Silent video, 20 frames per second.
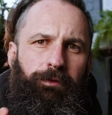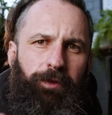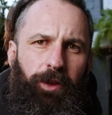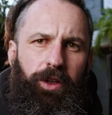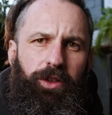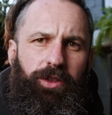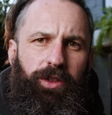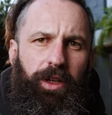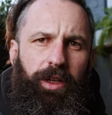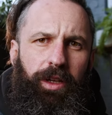
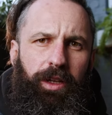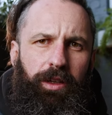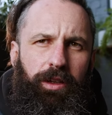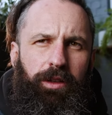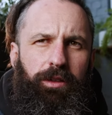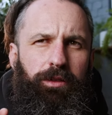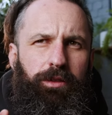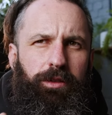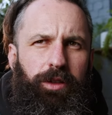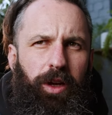Firstly,
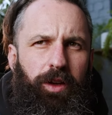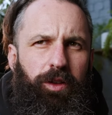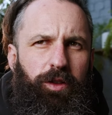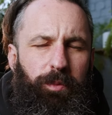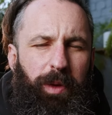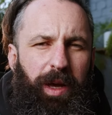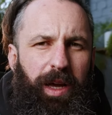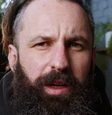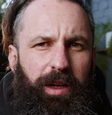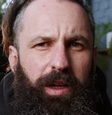
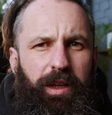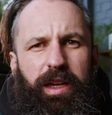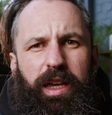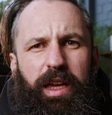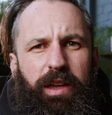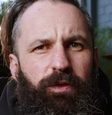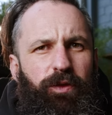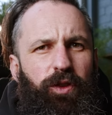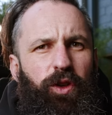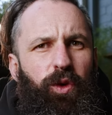don't panic.
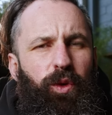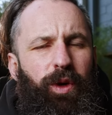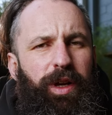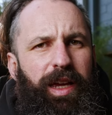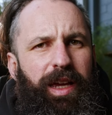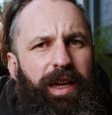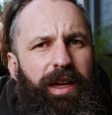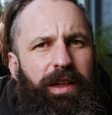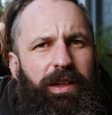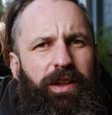If you're
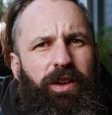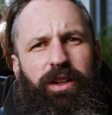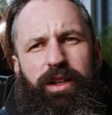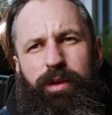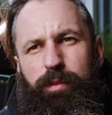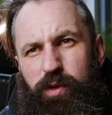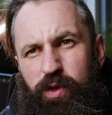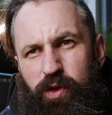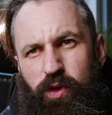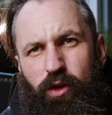here, I
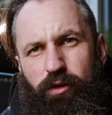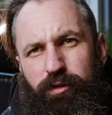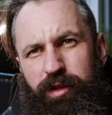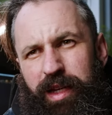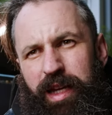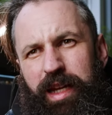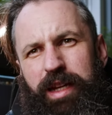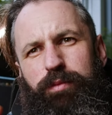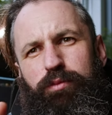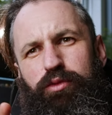am
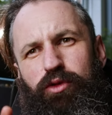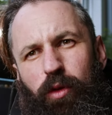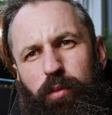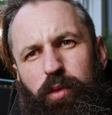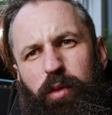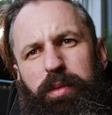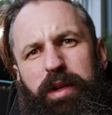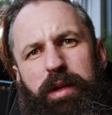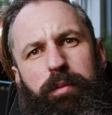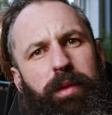sorry, it
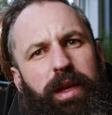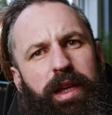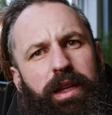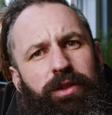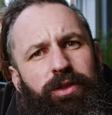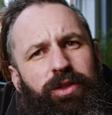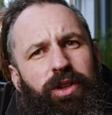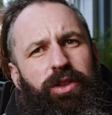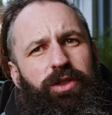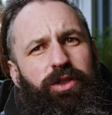probably
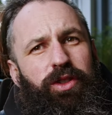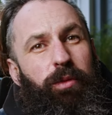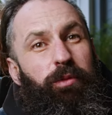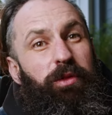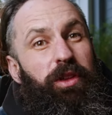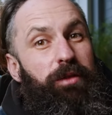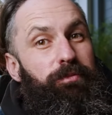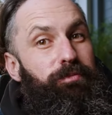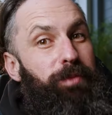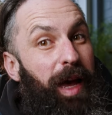means
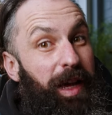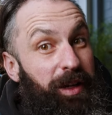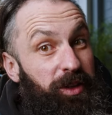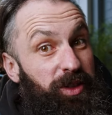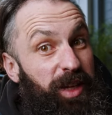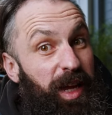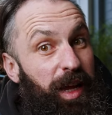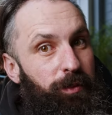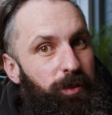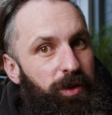something bad
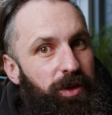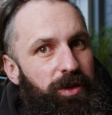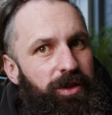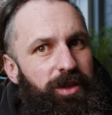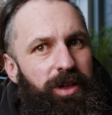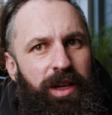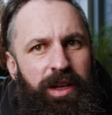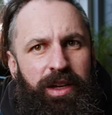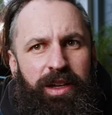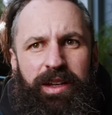has
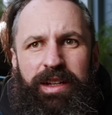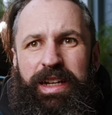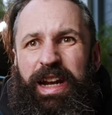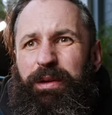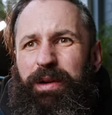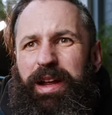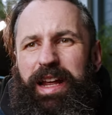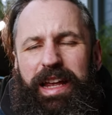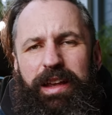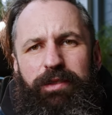happened.
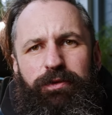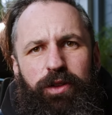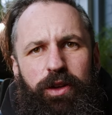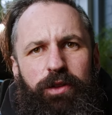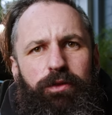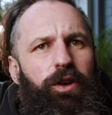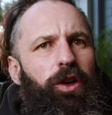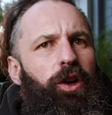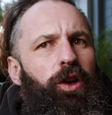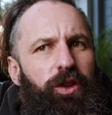Now, if
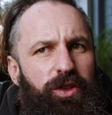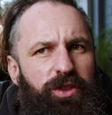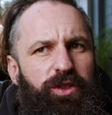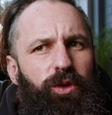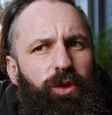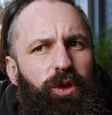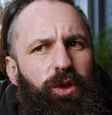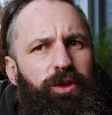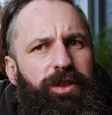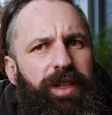you've lost
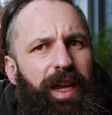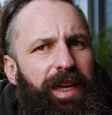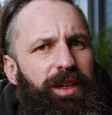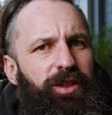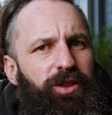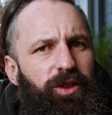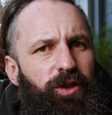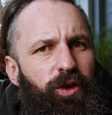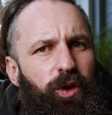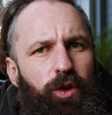all your
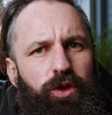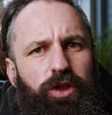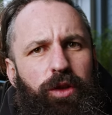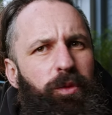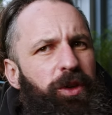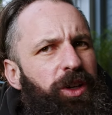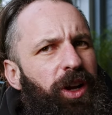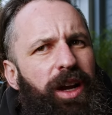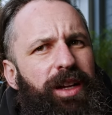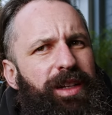data or done
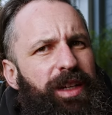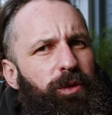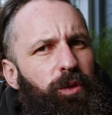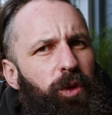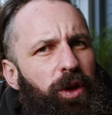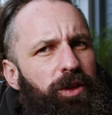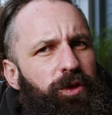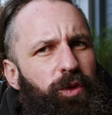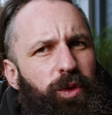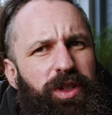what I did
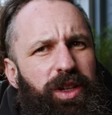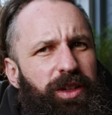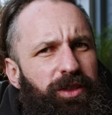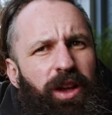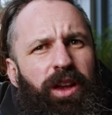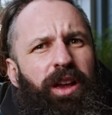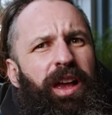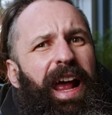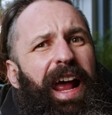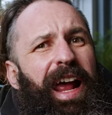once, which is
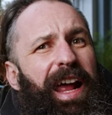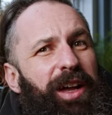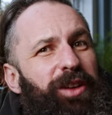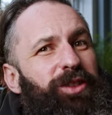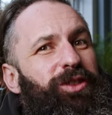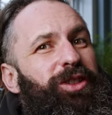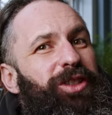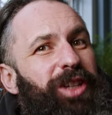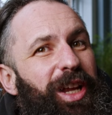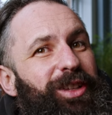
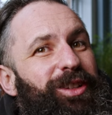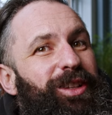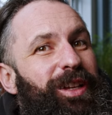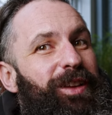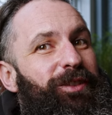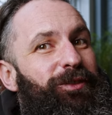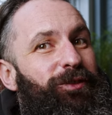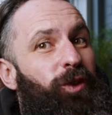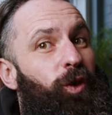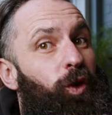
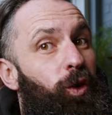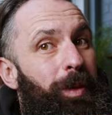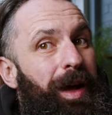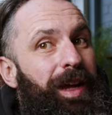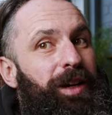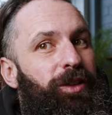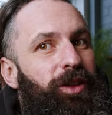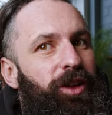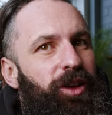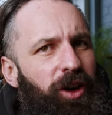accidentally
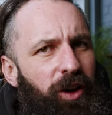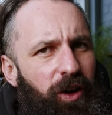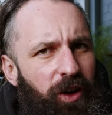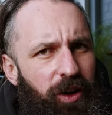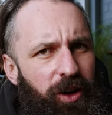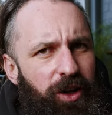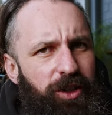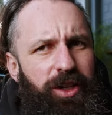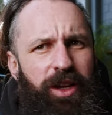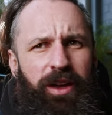format the
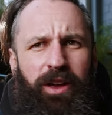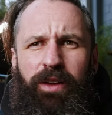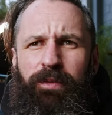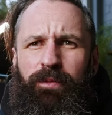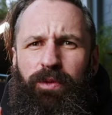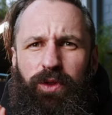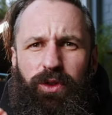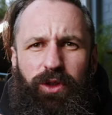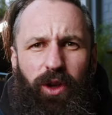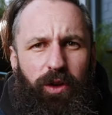card,
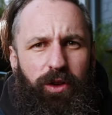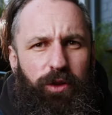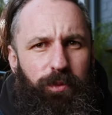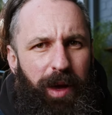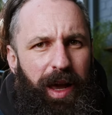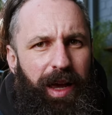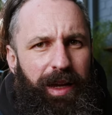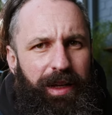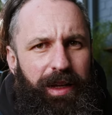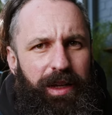don't
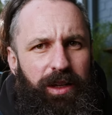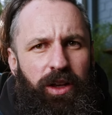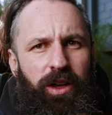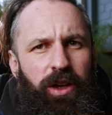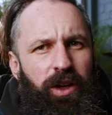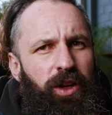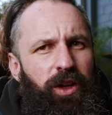panic.